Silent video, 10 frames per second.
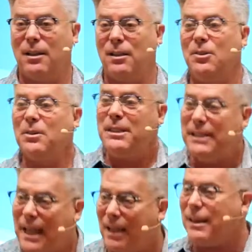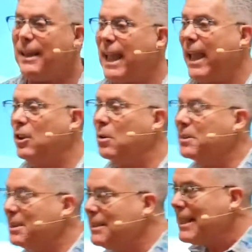You're yelling at
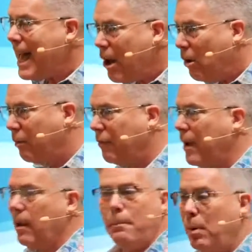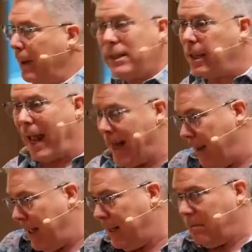yourself. But we
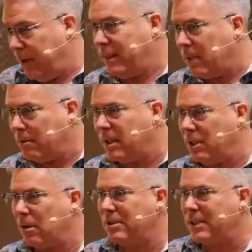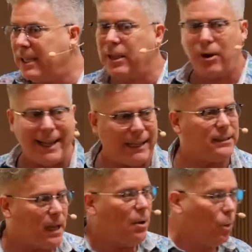literally don't see.
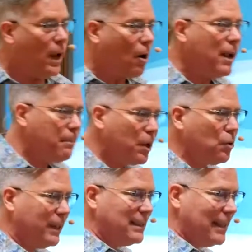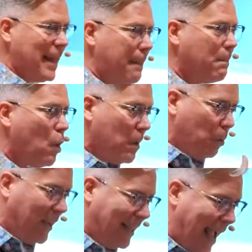We are hypocrites in that moment.
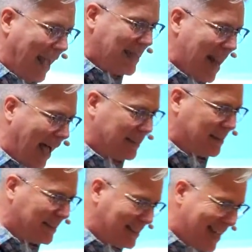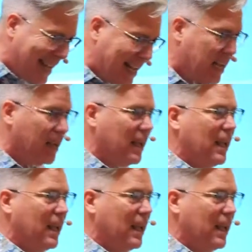We cannot see